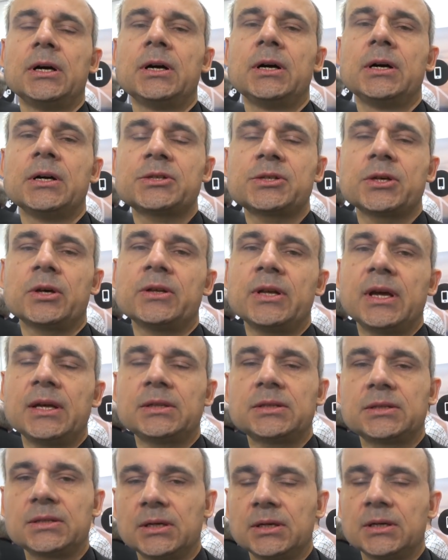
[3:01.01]
uh, so
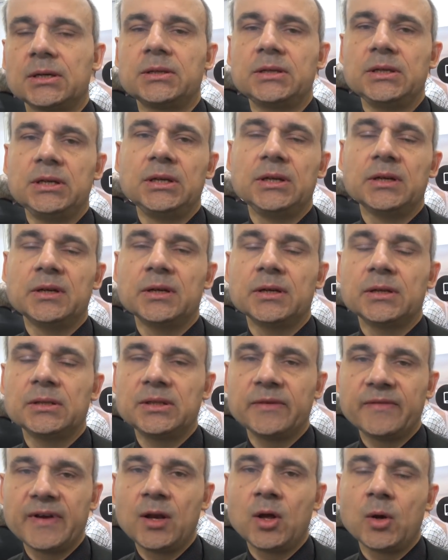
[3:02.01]
that uh, the uh,
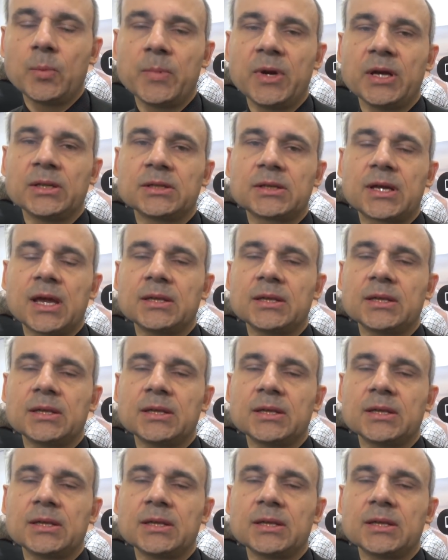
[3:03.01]
development